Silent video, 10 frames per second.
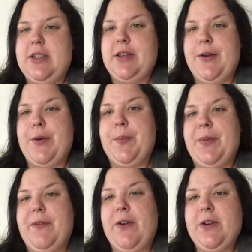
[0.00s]
So
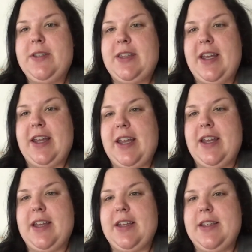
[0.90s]
the first thing
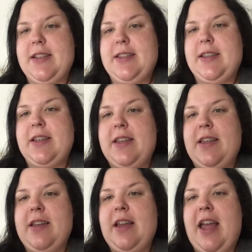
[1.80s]
is
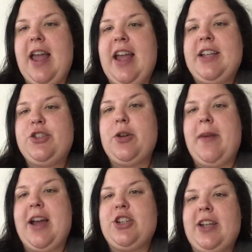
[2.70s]
extra
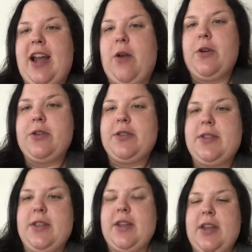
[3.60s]
magic
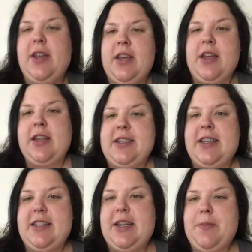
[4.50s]
hours.
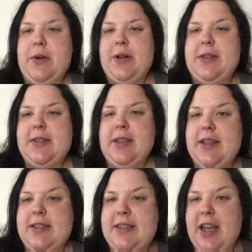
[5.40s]
Disney puts
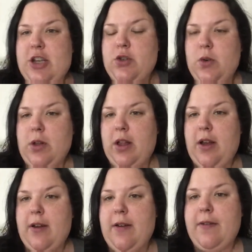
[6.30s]
a schedule
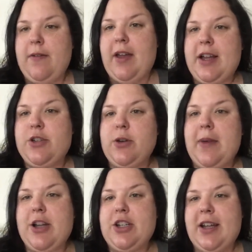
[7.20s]
of extra
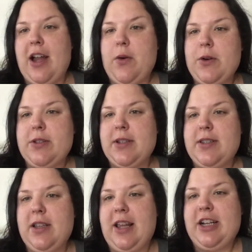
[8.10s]
magic hours in
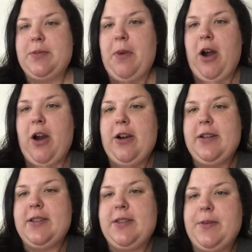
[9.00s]
select
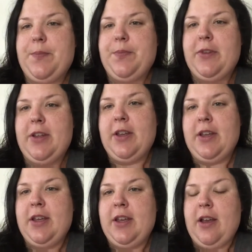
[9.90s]
parks
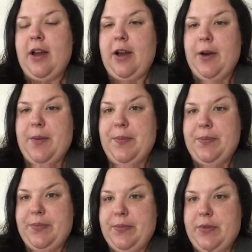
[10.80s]

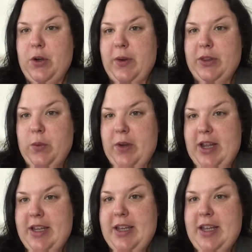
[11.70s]
during the
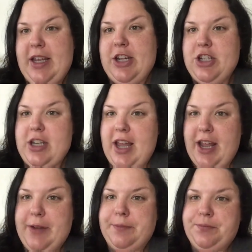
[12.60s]
week each
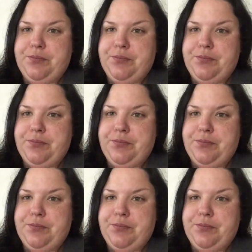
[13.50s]
day